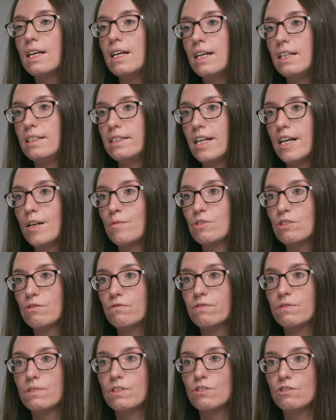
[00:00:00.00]
In terms
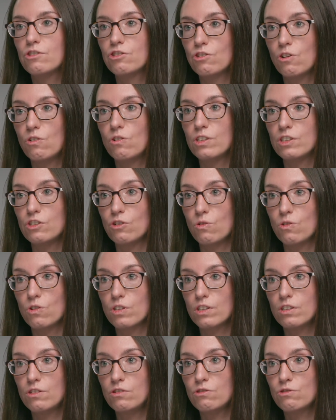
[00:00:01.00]
of solid
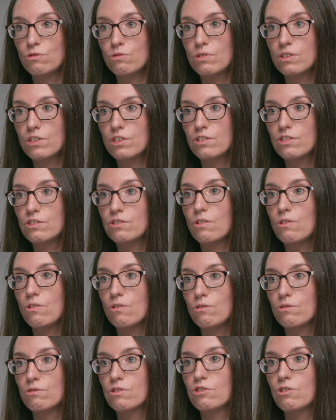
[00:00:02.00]
organ donors,
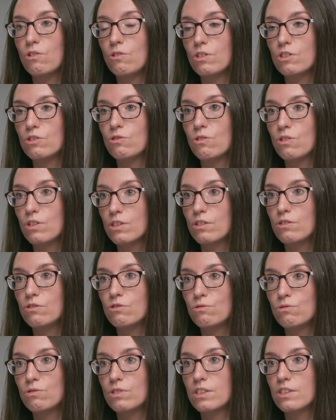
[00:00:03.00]
all solid organ
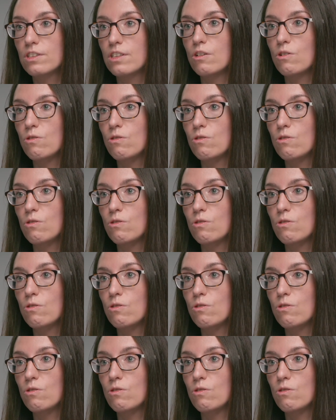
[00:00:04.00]
donors are